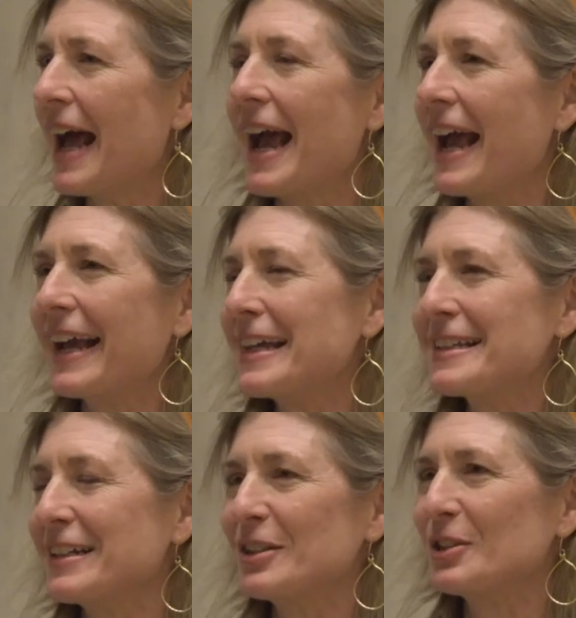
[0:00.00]
I
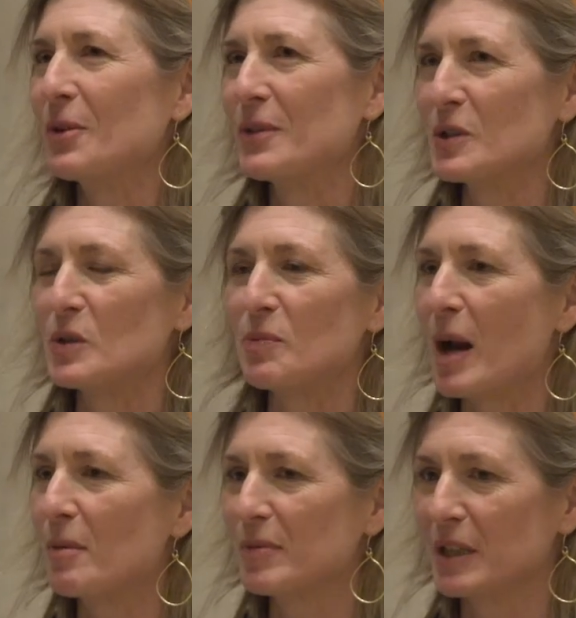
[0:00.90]
guess this is
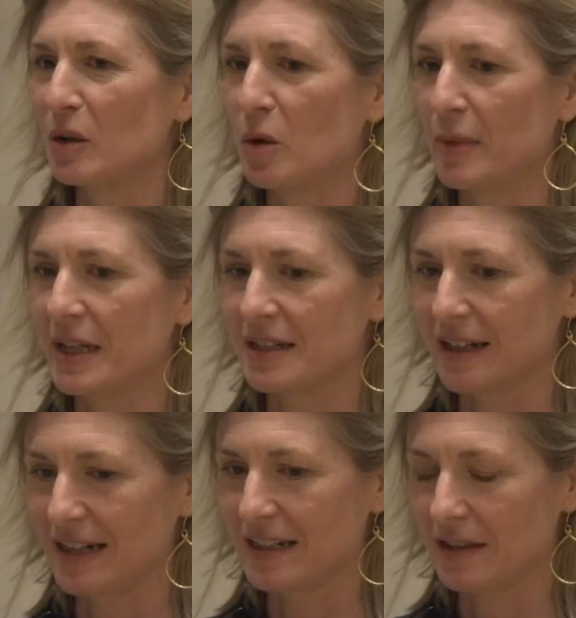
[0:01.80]
probably a
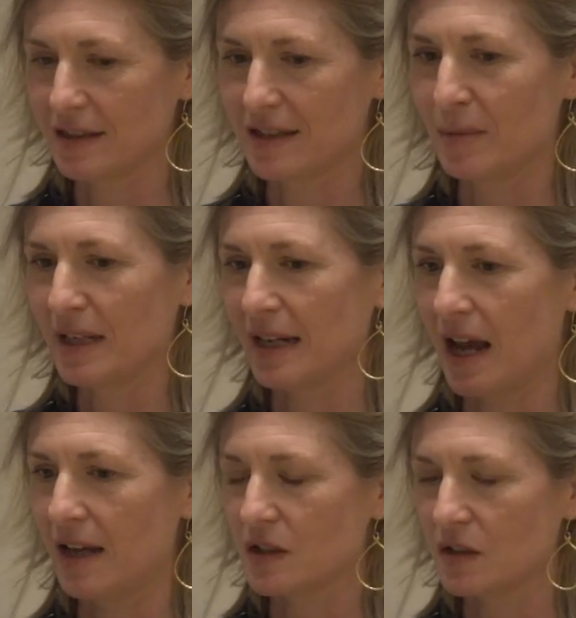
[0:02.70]
romantic idea that somebody
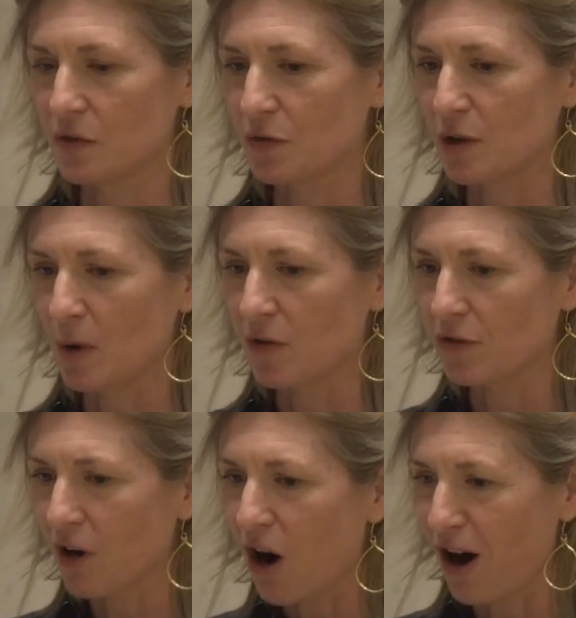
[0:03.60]
has from
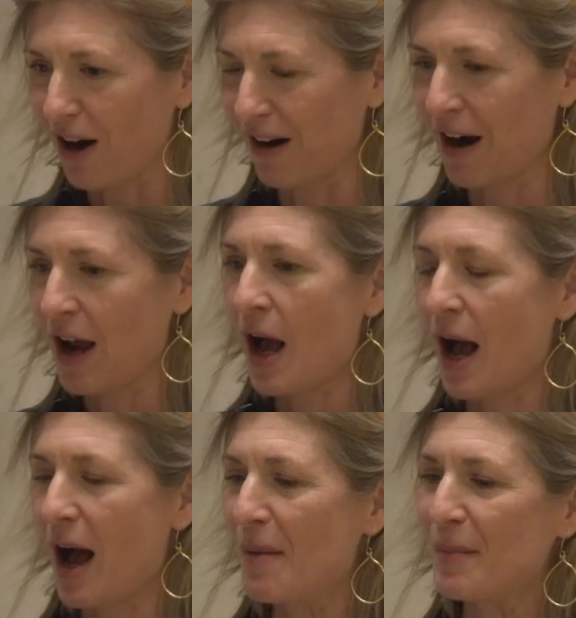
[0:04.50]
afar,
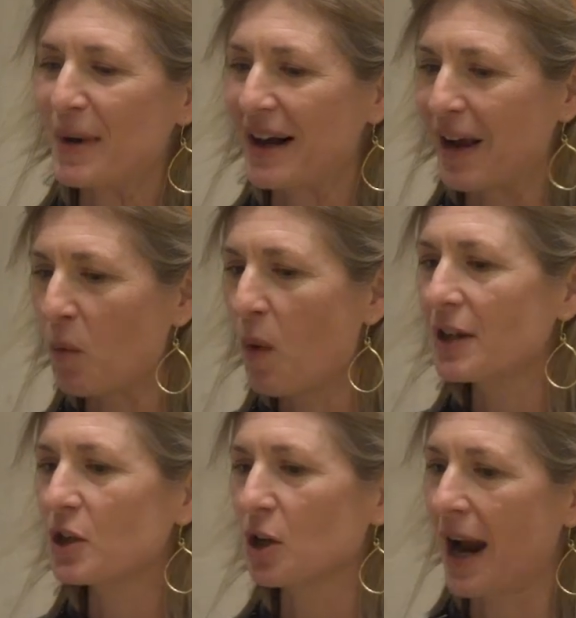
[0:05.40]
but I
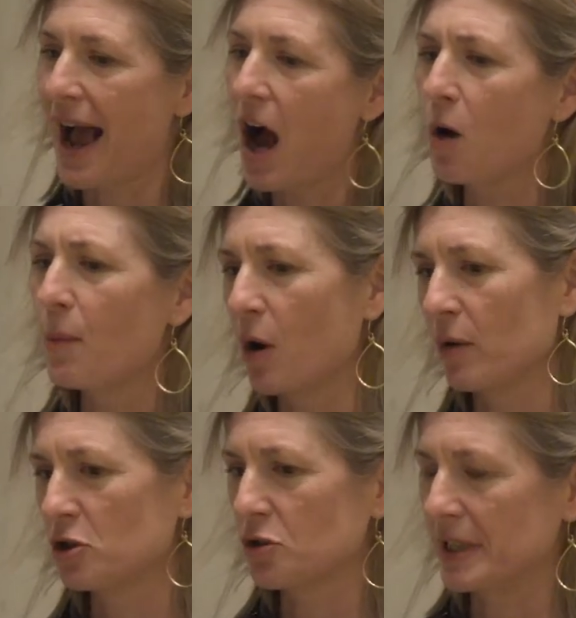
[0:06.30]
wonder how
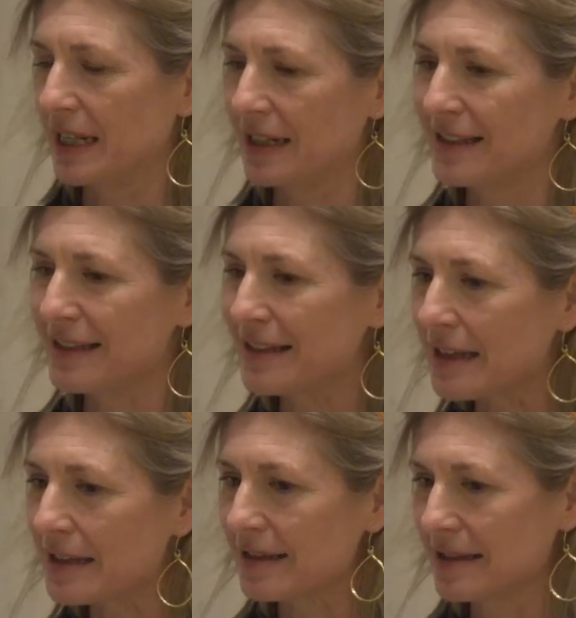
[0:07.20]
poetry
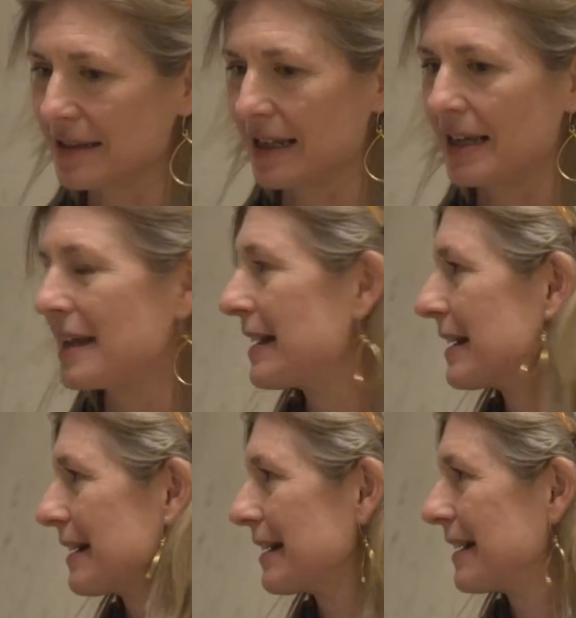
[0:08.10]
exists
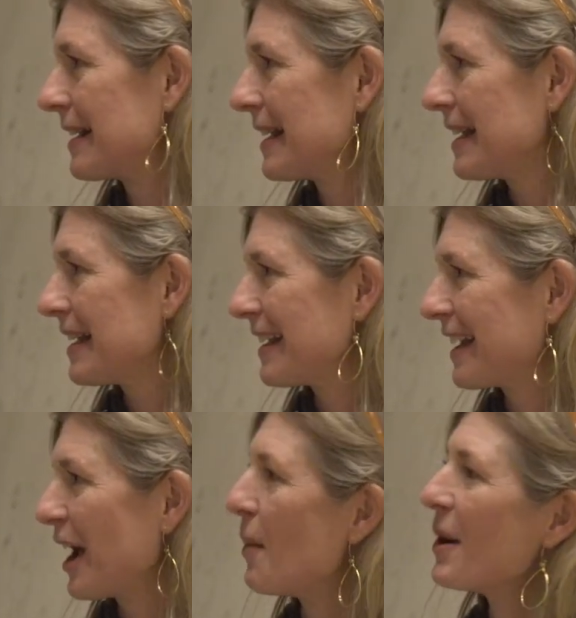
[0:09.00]

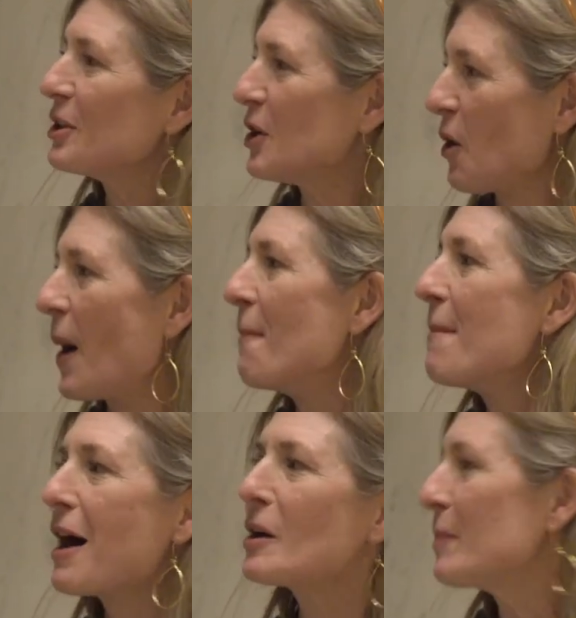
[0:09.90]

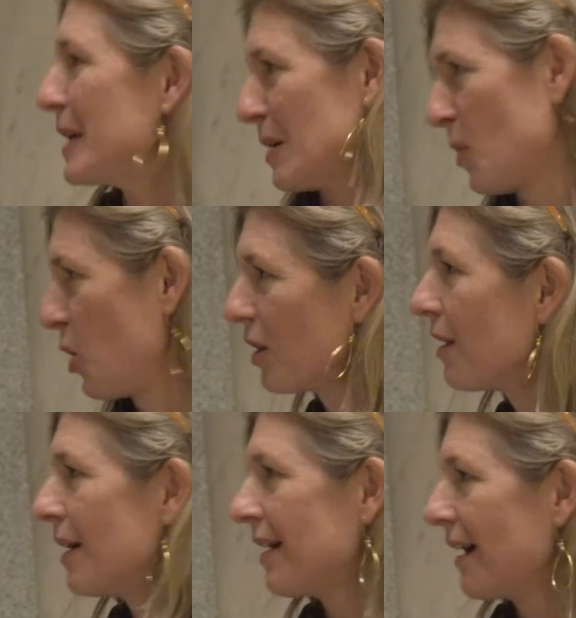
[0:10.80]
among
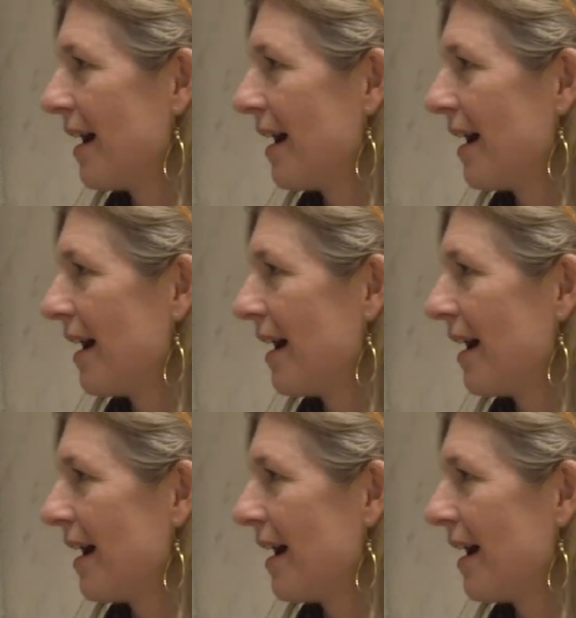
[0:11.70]
people.